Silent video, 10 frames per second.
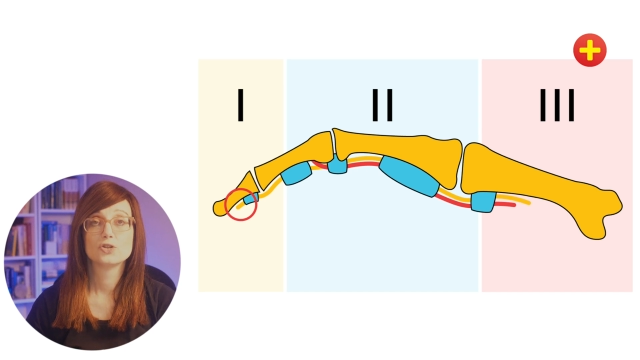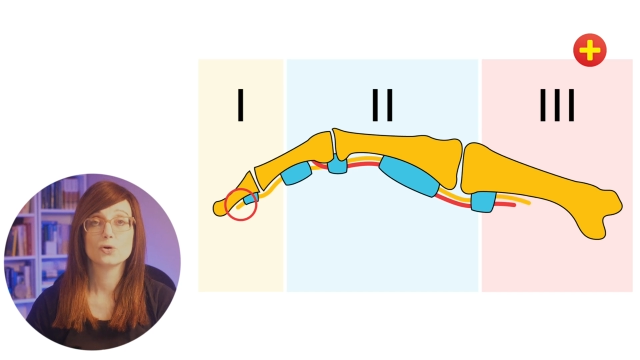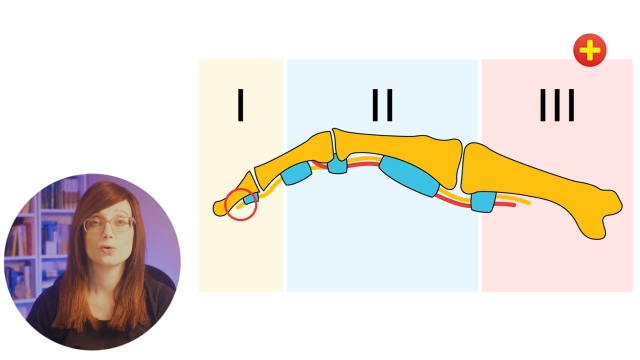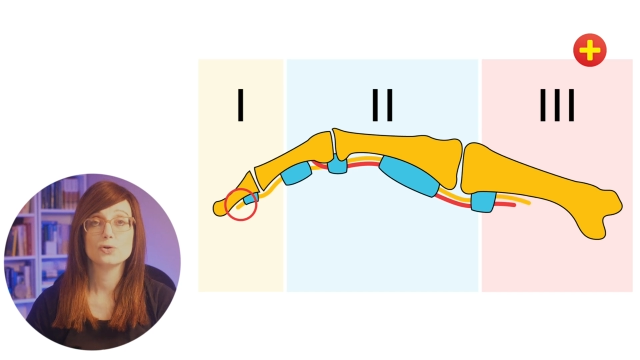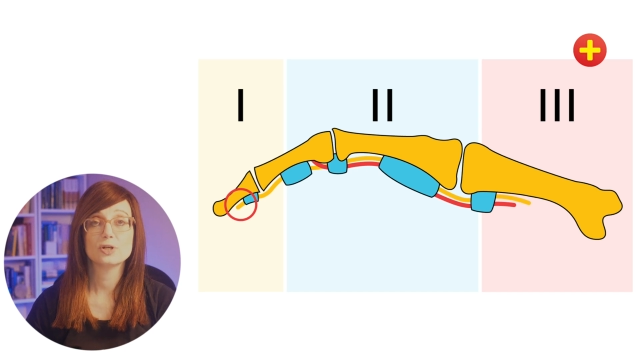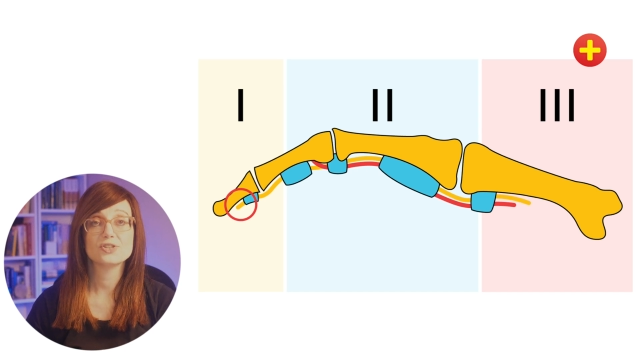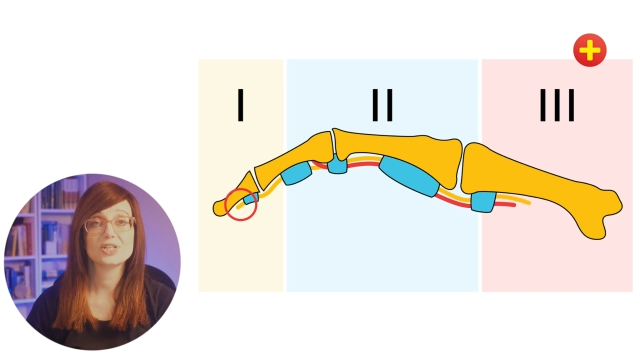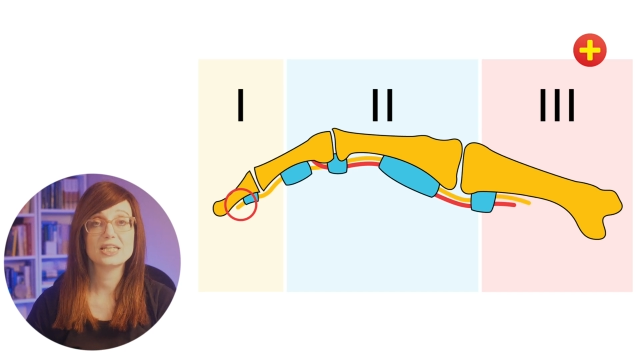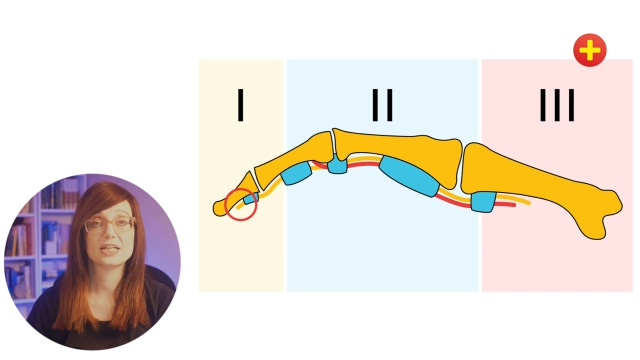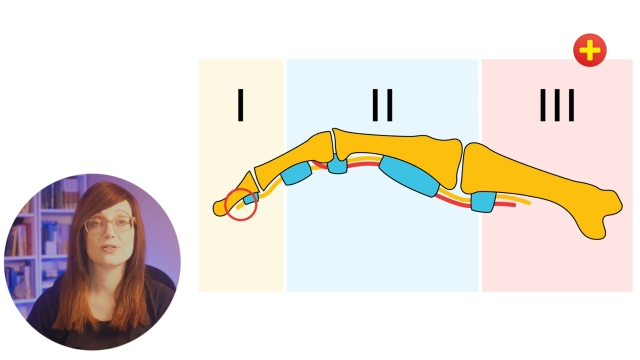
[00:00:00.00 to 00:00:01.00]
So you can
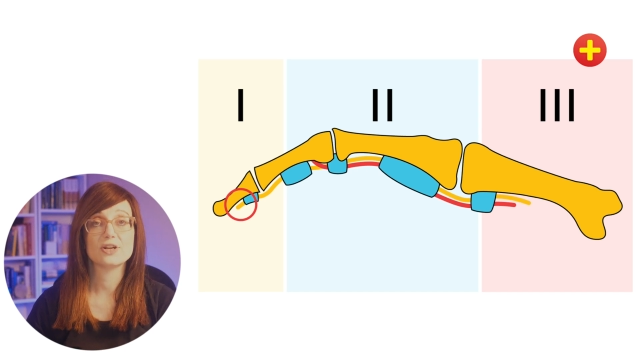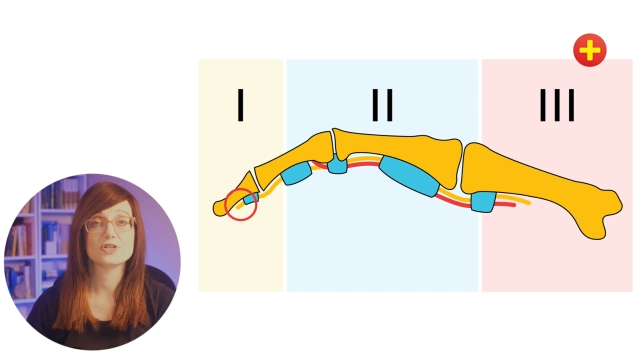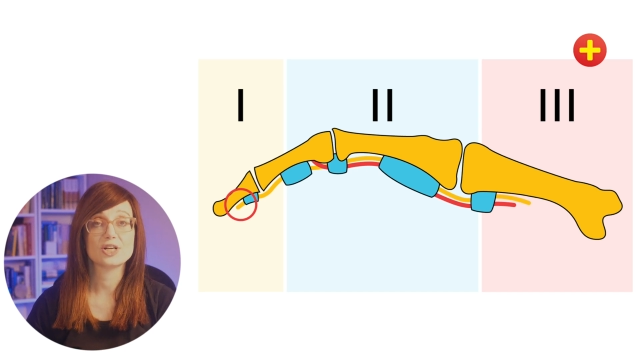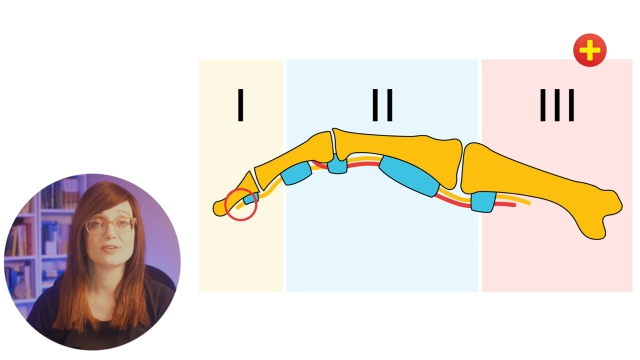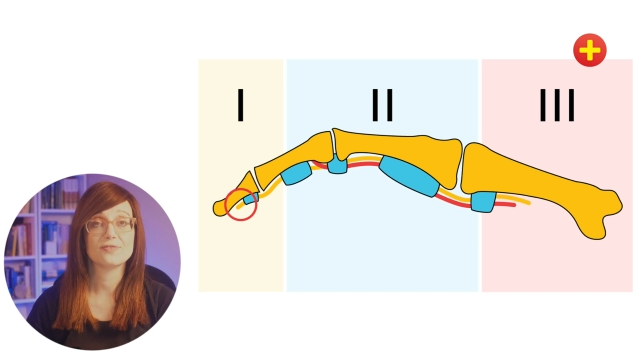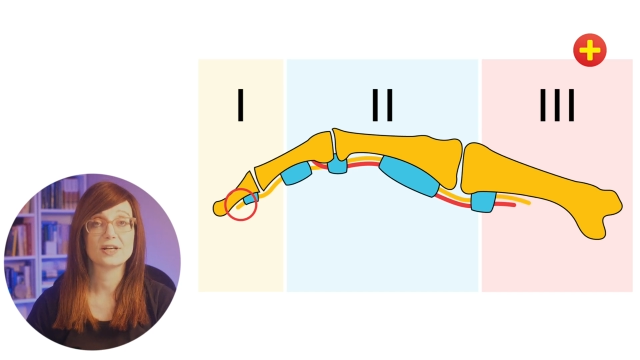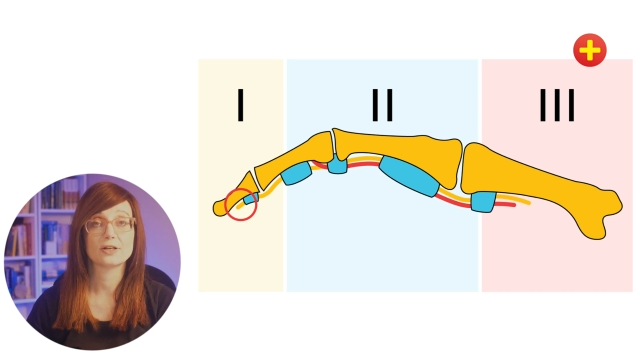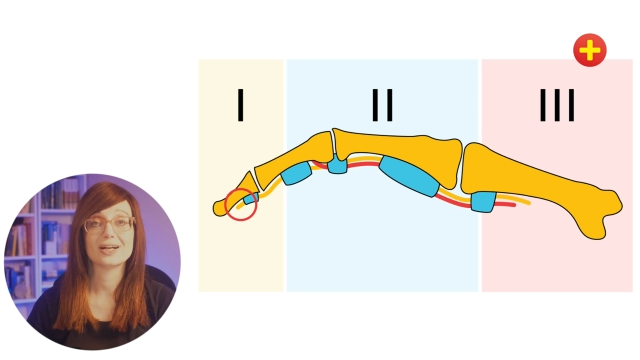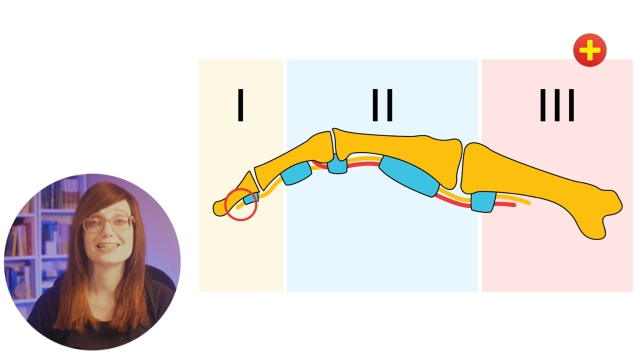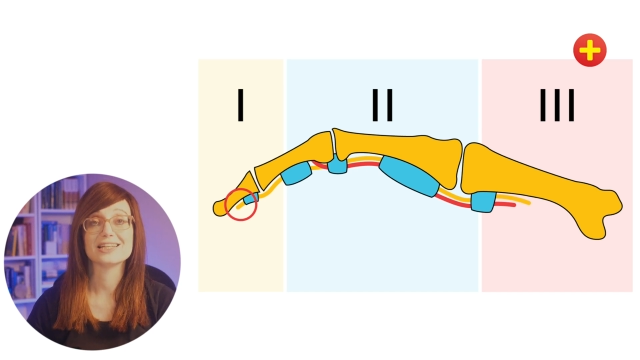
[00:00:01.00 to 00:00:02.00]
see here that jersey
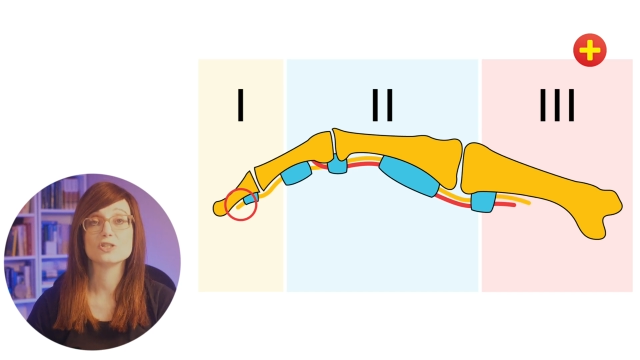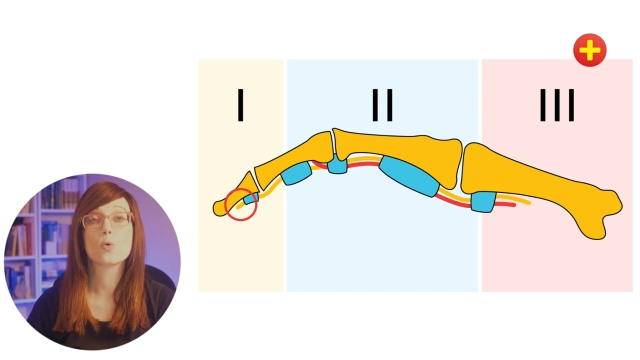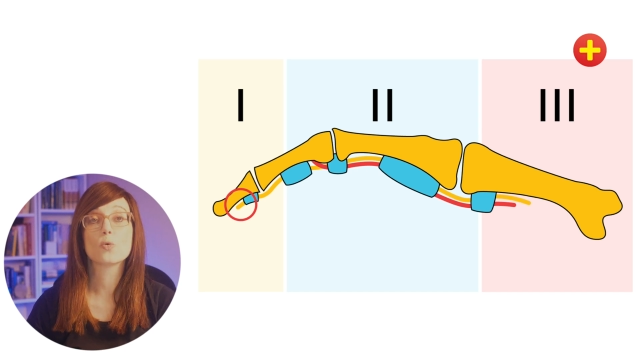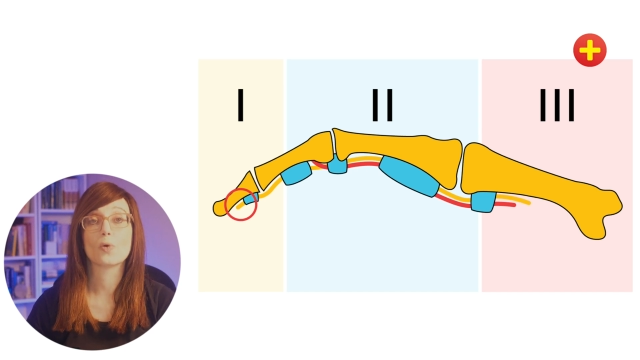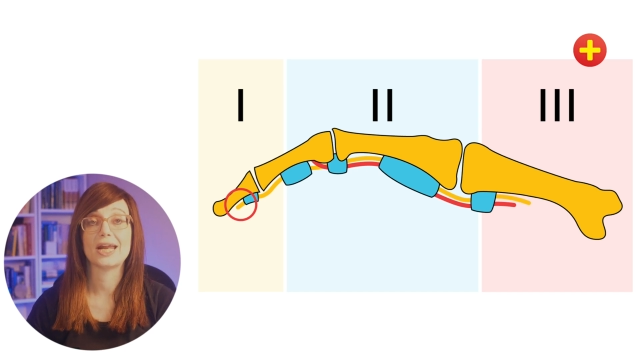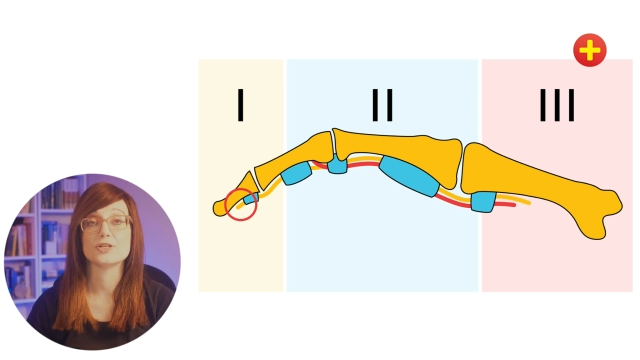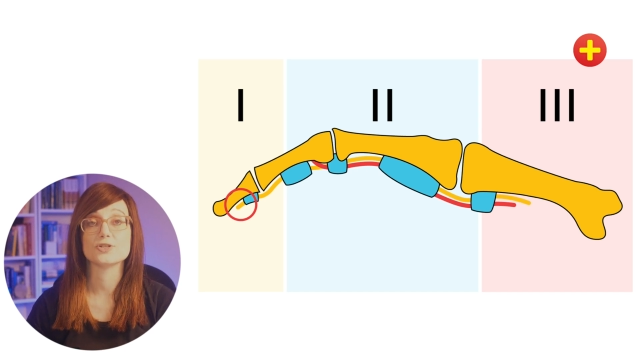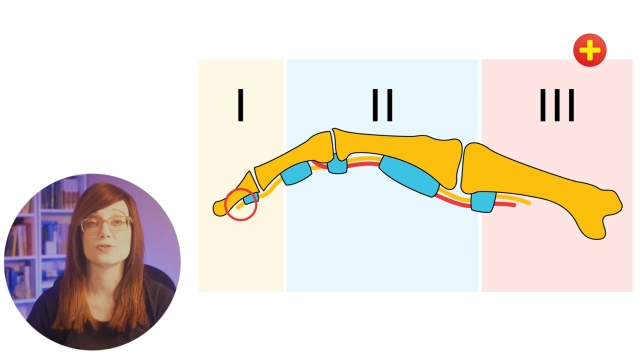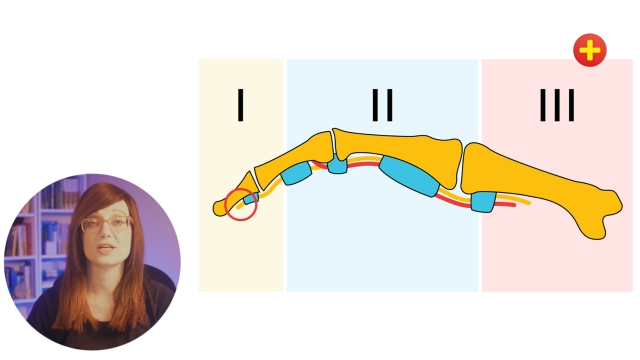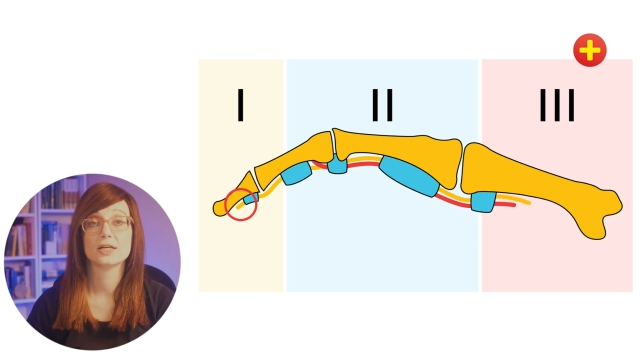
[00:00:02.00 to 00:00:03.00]
finger is a zone one
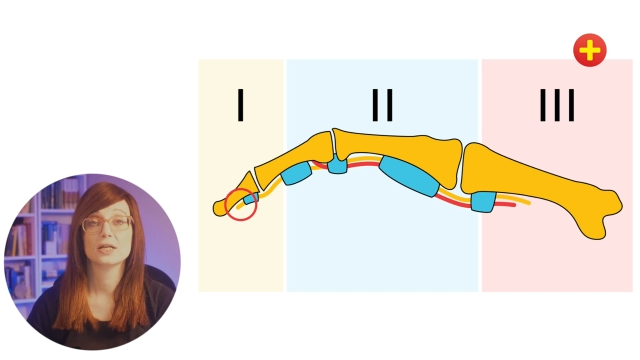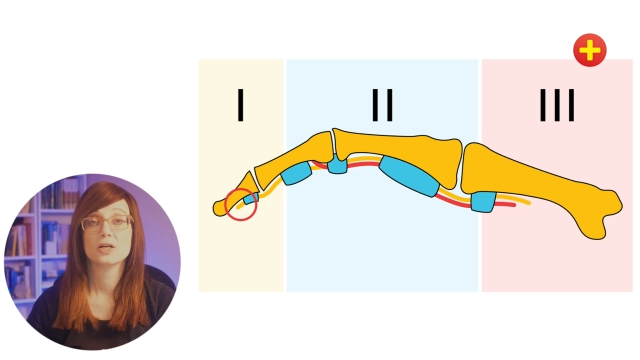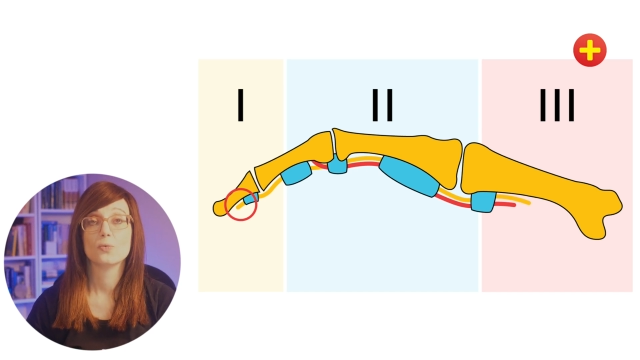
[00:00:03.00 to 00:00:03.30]
injury,